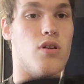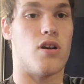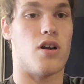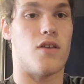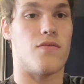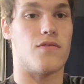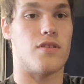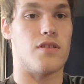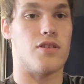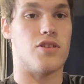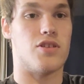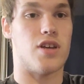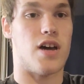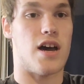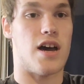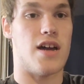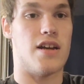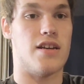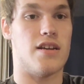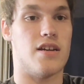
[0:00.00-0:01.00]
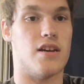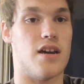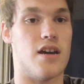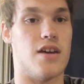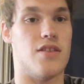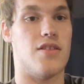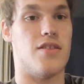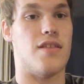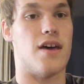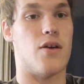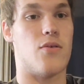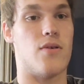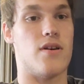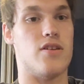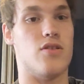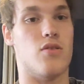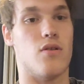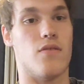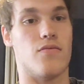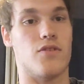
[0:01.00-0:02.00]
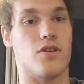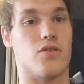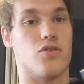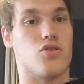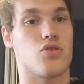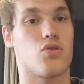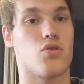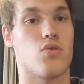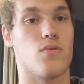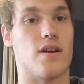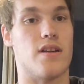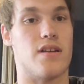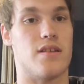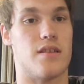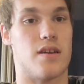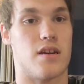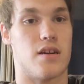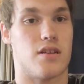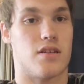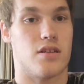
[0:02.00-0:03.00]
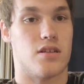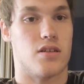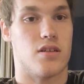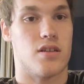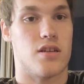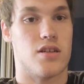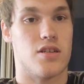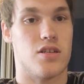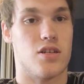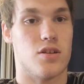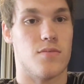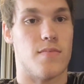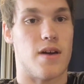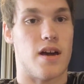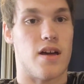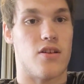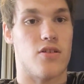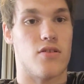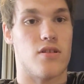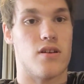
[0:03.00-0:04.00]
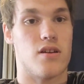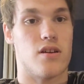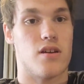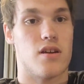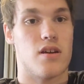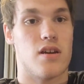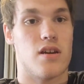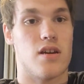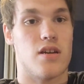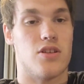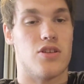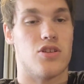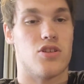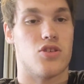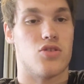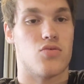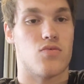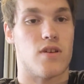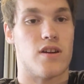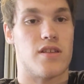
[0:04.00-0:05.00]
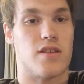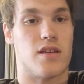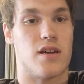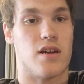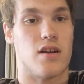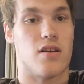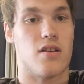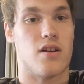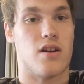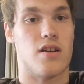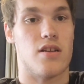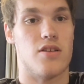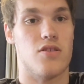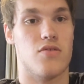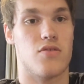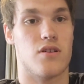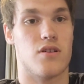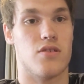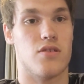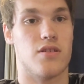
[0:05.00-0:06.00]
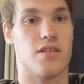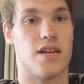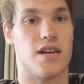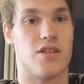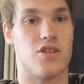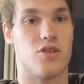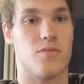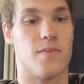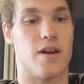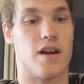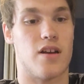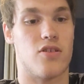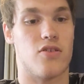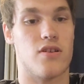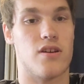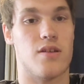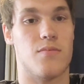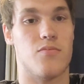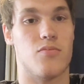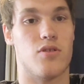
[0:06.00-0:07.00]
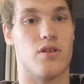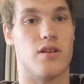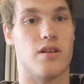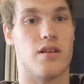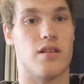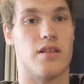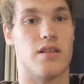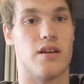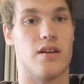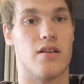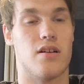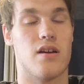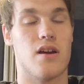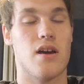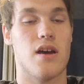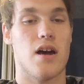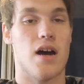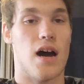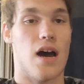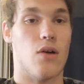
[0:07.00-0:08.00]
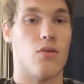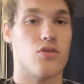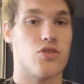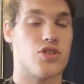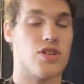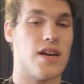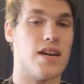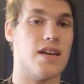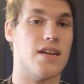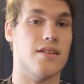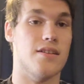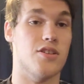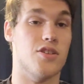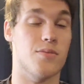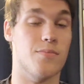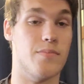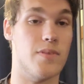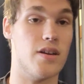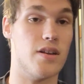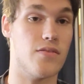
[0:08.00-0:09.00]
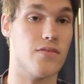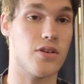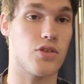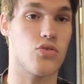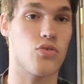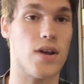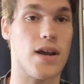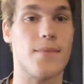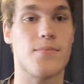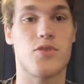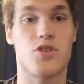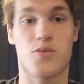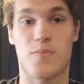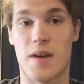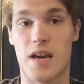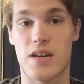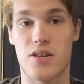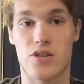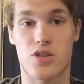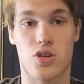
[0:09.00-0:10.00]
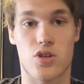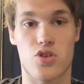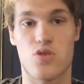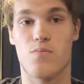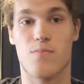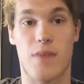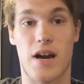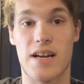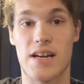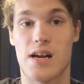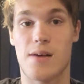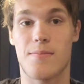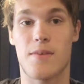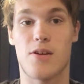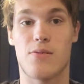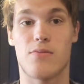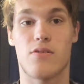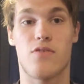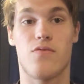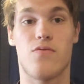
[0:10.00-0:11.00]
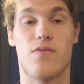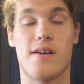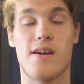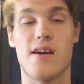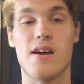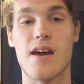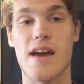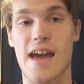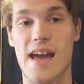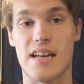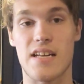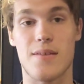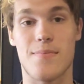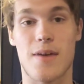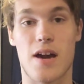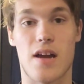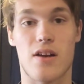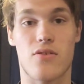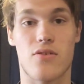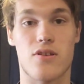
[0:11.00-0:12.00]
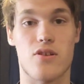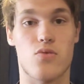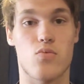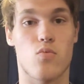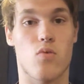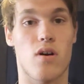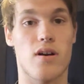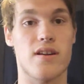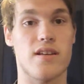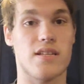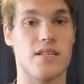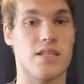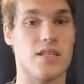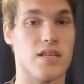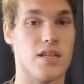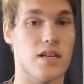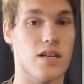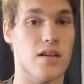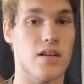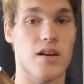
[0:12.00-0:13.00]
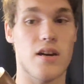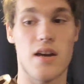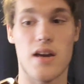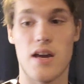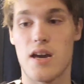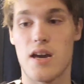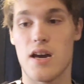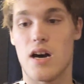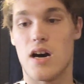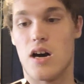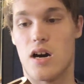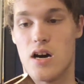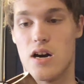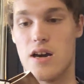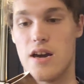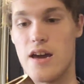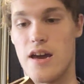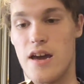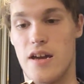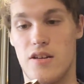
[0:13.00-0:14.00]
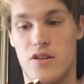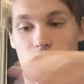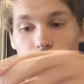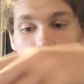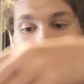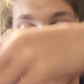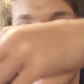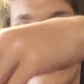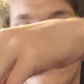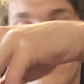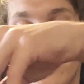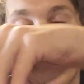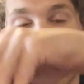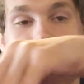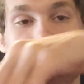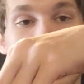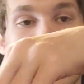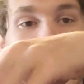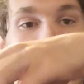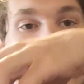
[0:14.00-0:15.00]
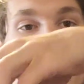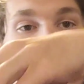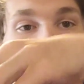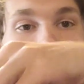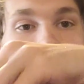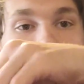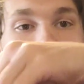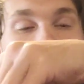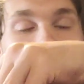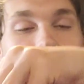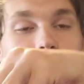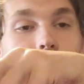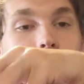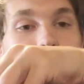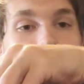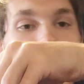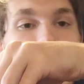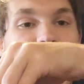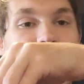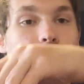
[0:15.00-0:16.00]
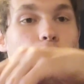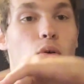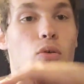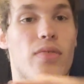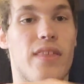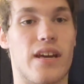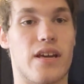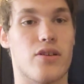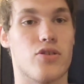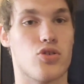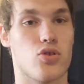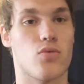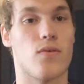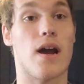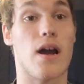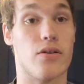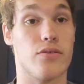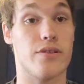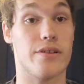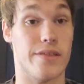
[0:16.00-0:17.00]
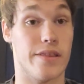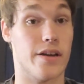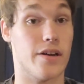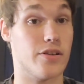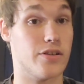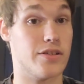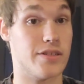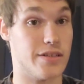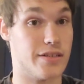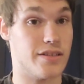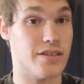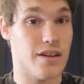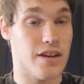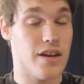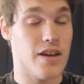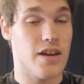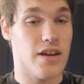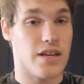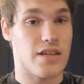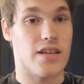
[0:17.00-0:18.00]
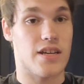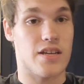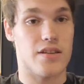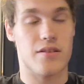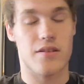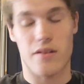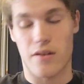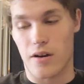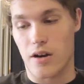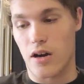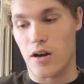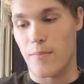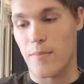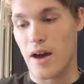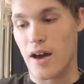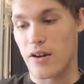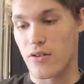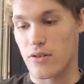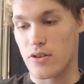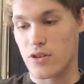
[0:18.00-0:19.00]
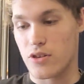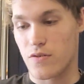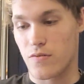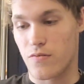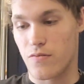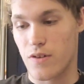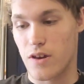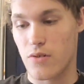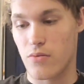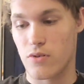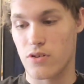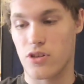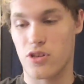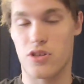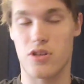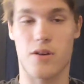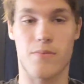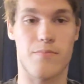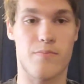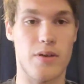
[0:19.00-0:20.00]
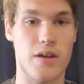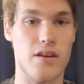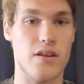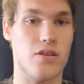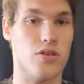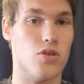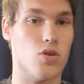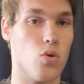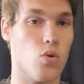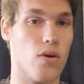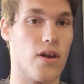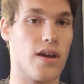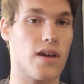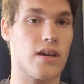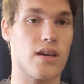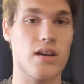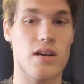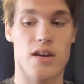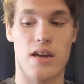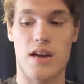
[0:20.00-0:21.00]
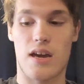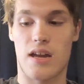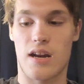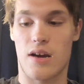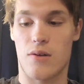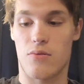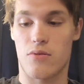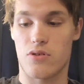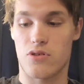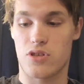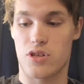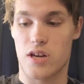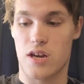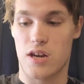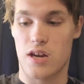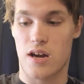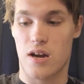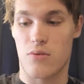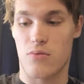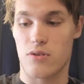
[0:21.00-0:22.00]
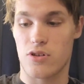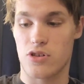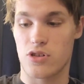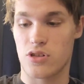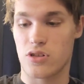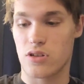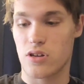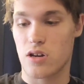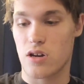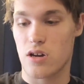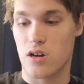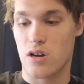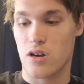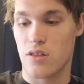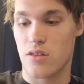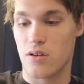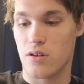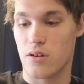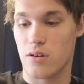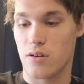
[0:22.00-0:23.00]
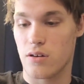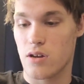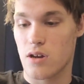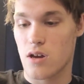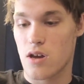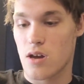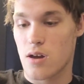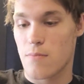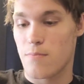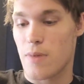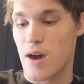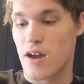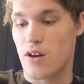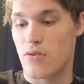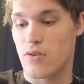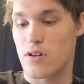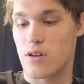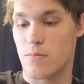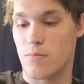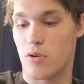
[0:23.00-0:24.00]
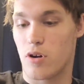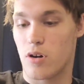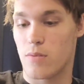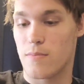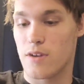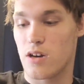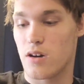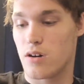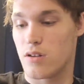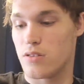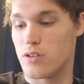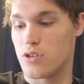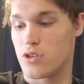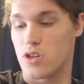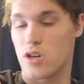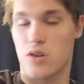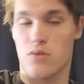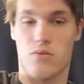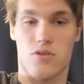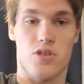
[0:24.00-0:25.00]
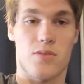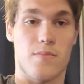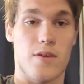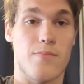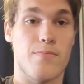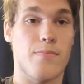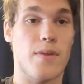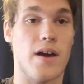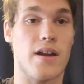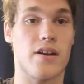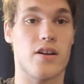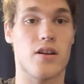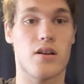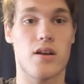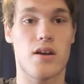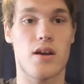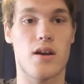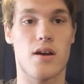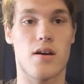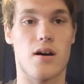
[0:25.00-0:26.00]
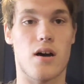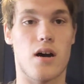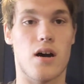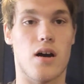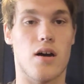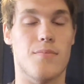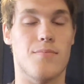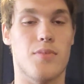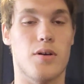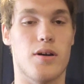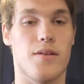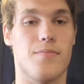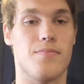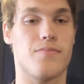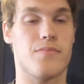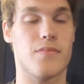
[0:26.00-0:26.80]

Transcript: it off to the side, and then that way you don't have to unscrew anything to get to your battery. It's just right there, and you can attach your battery and put it in there. I will say it is a bit of a cramped space, so you might not be able to fit any battery you want into here, and you will have to squish and mangle things around in there to get batteries to fit, which is a bit annoying. And I will say I wish the battery compartment on this gun was a bit better, but